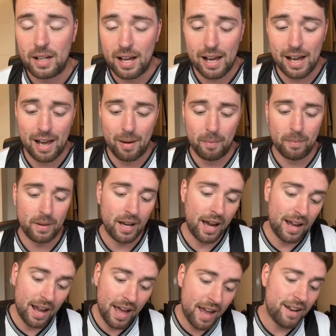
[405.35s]
And
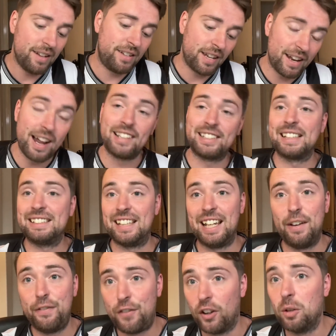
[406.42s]
as I say,
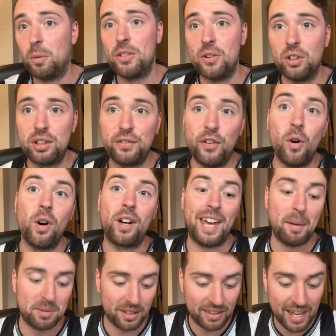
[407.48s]
following those four
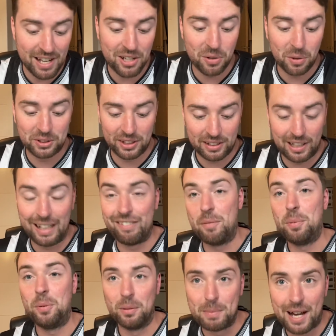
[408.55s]
games, it then goes into
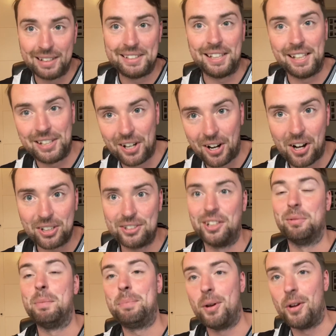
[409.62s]
Liverpool, Man City, Arsenal
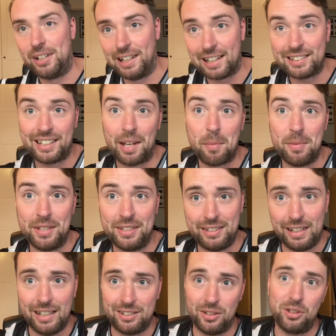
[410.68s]
with Burnley last game of the
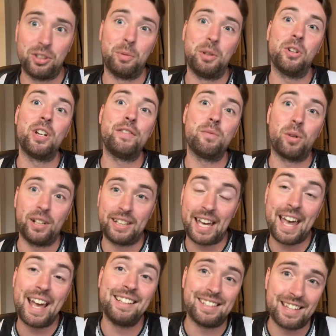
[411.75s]
season. So we don't even want to
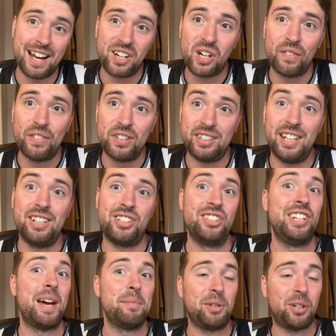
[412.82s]
get into that conversation
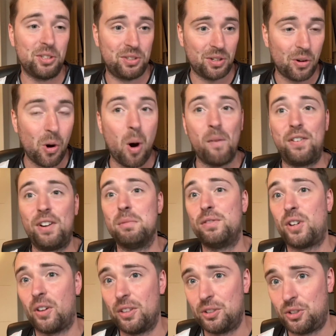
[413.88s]
yet, because hopefully we've
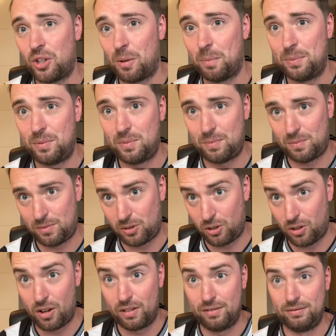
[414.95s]
got the job
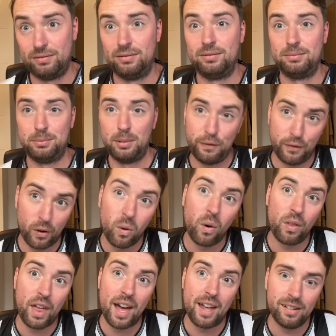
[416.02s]
done before then.